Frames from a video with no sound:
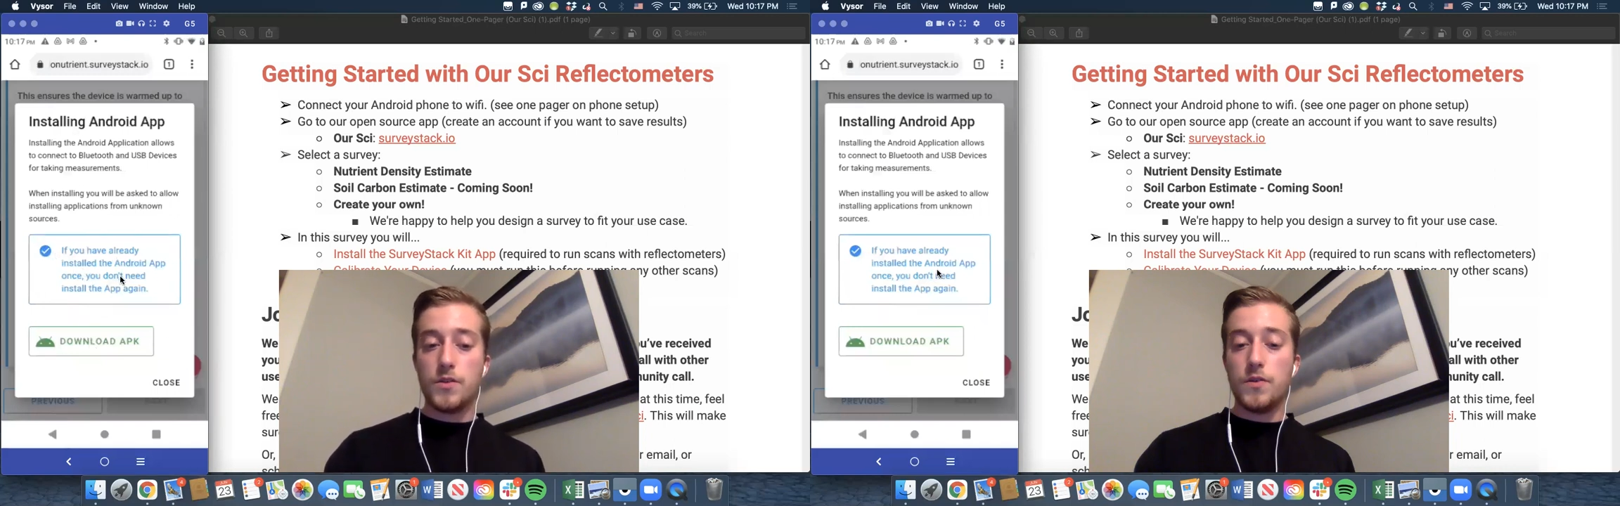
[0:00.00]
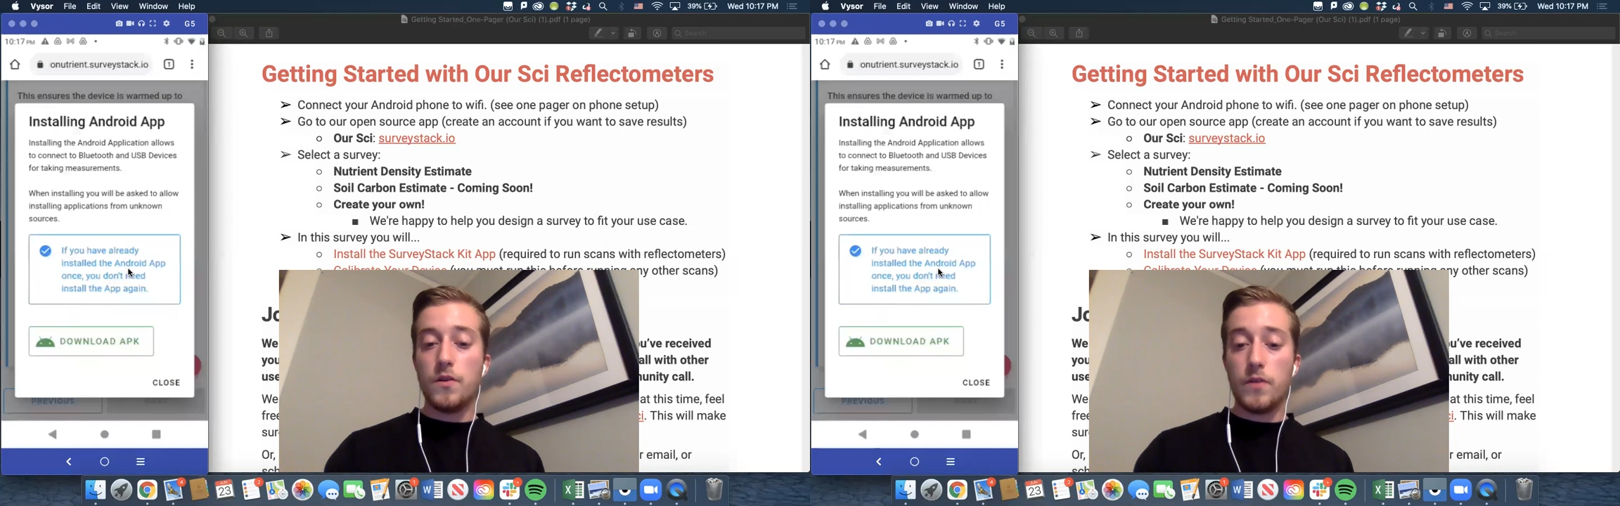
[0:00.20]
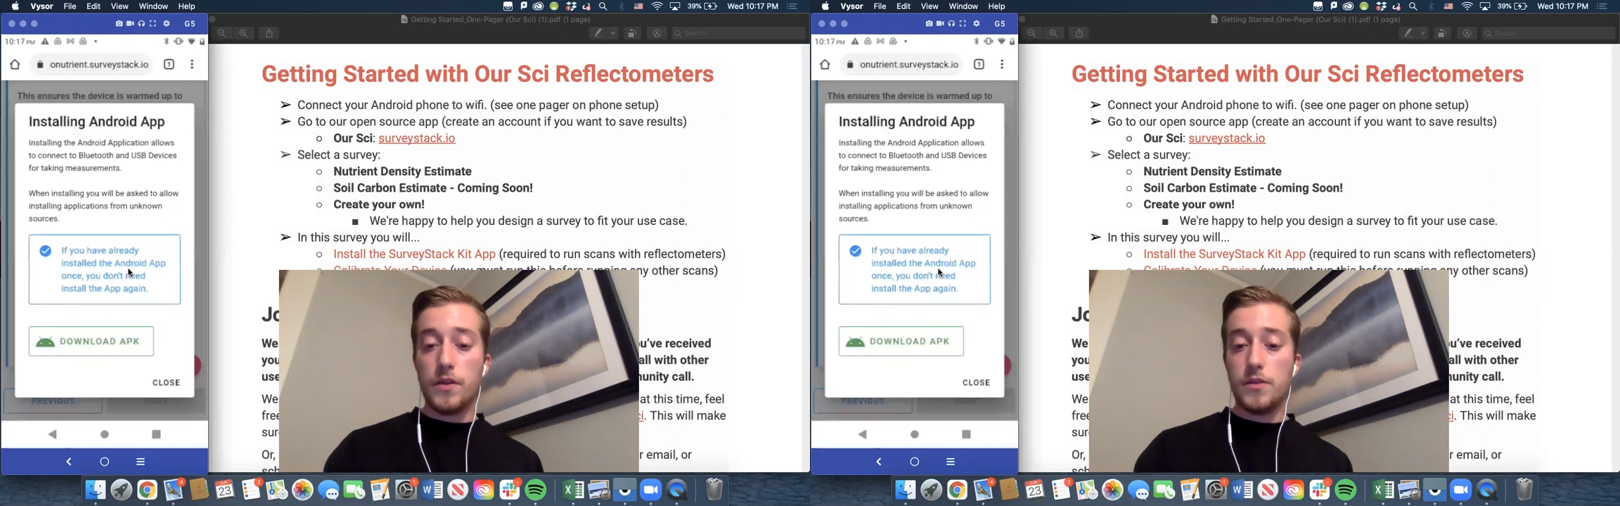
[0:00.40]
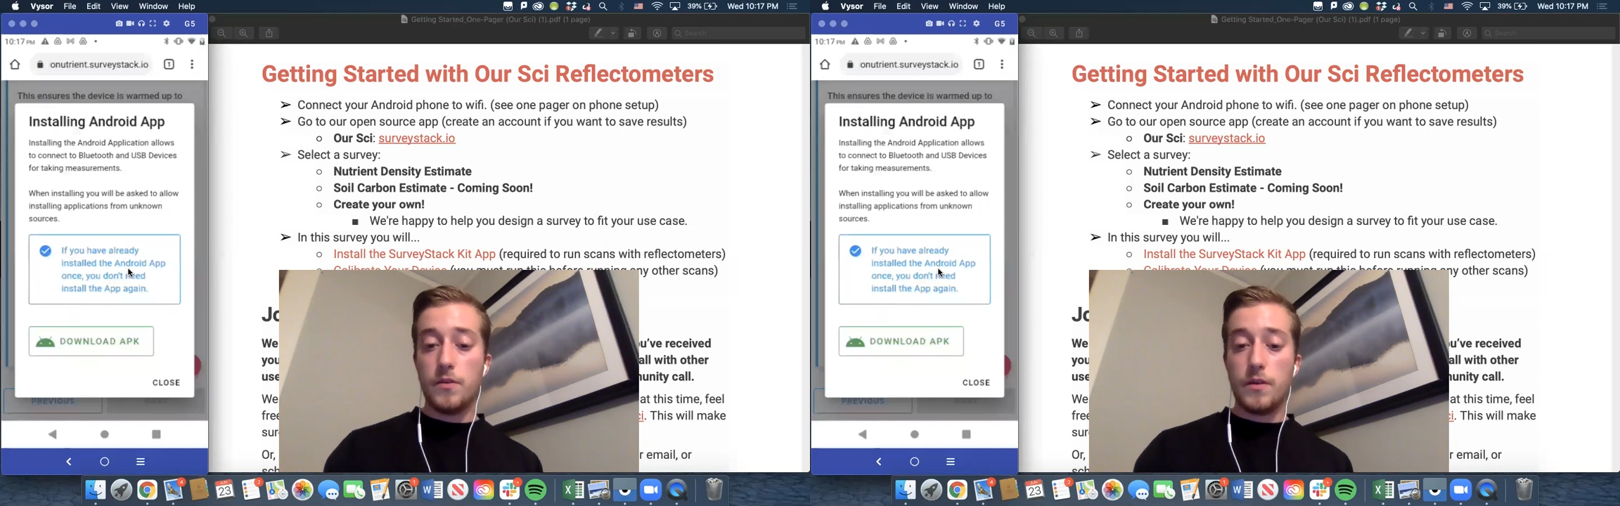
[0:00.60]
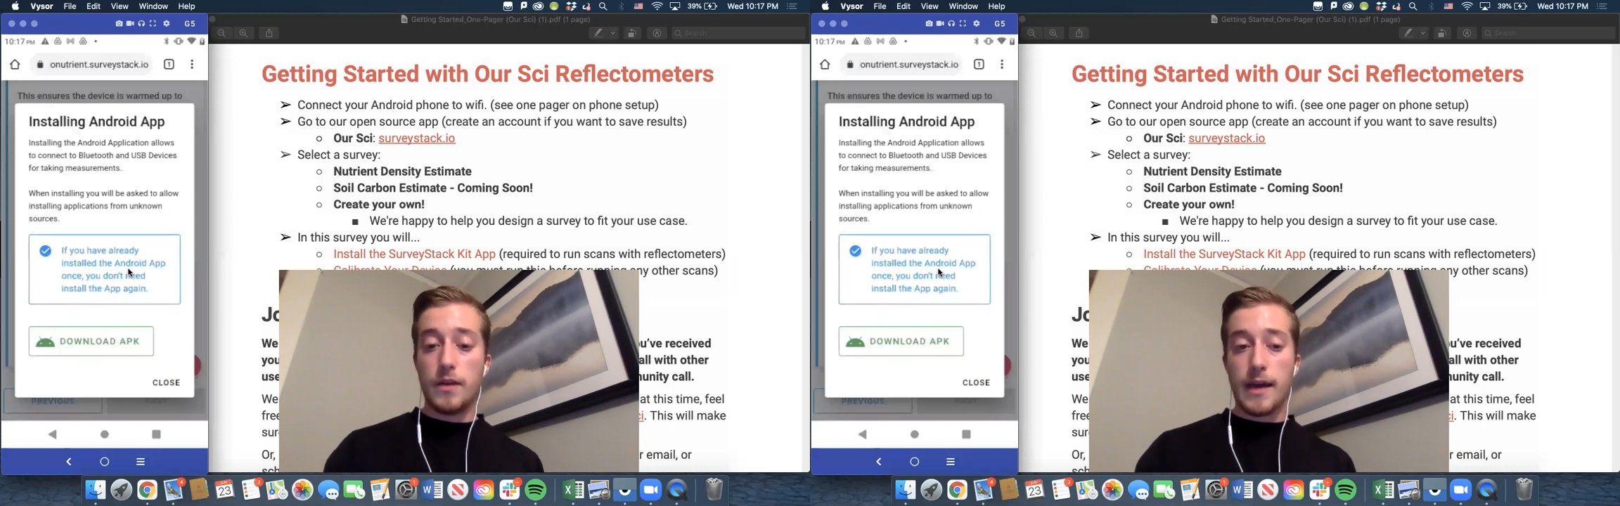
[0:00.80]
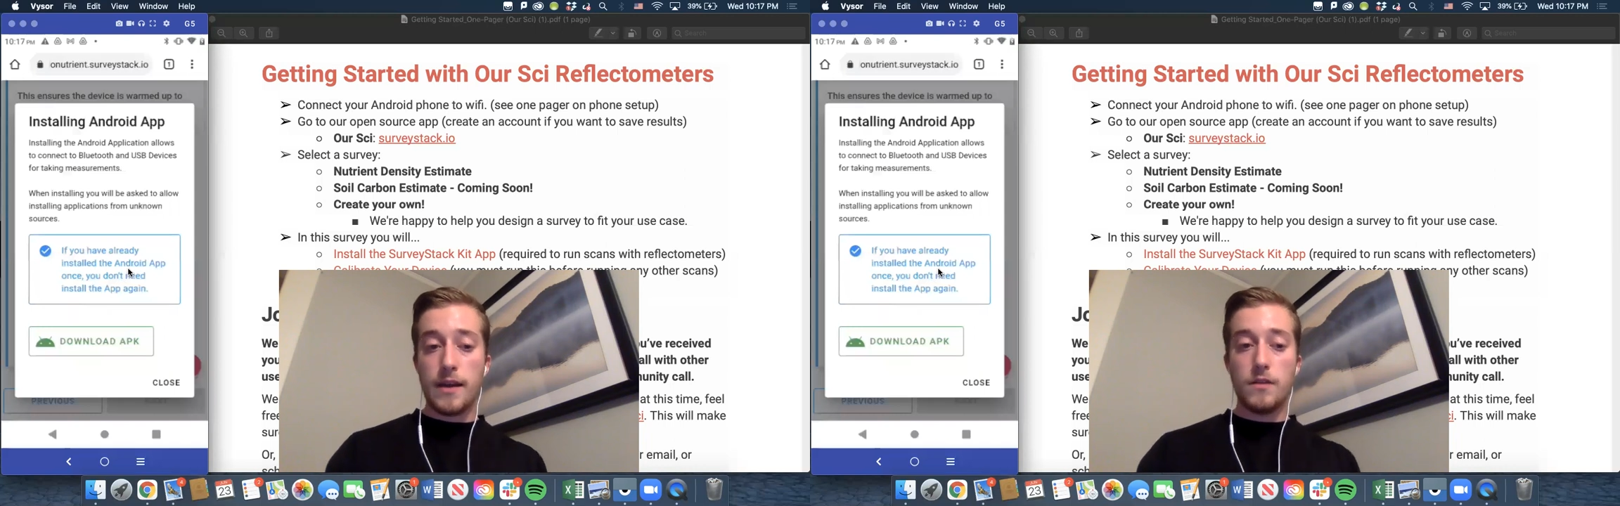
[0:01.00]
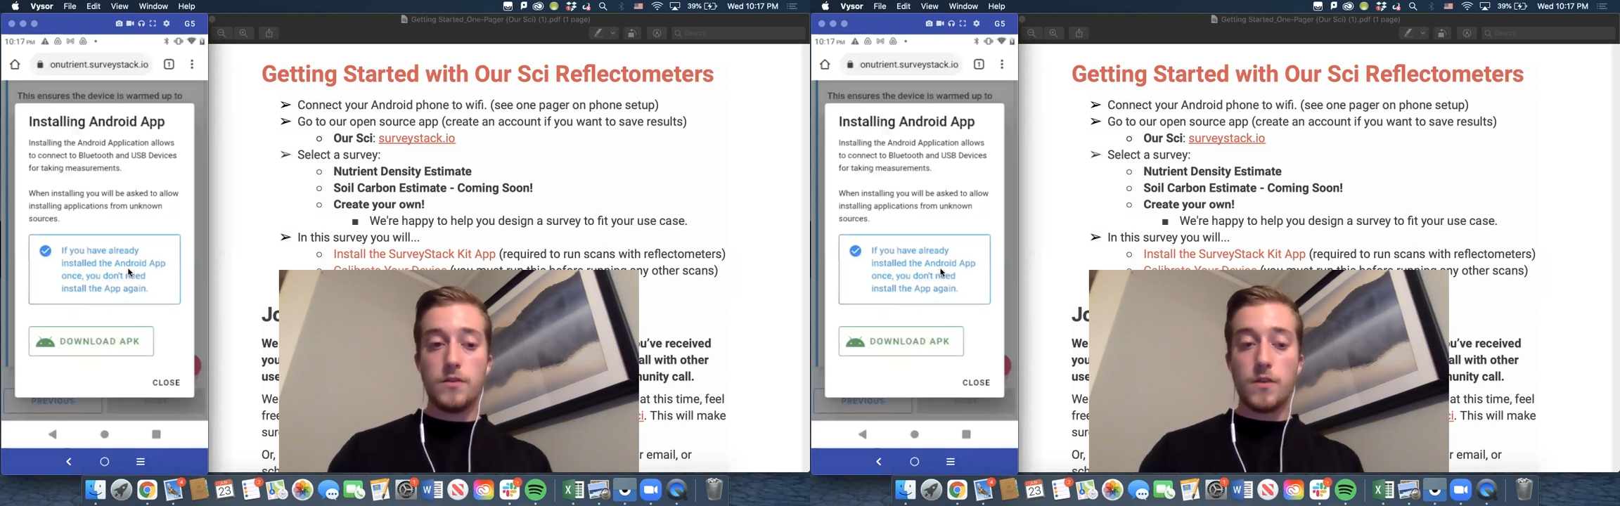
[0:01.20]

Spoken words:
you don't need to do it again.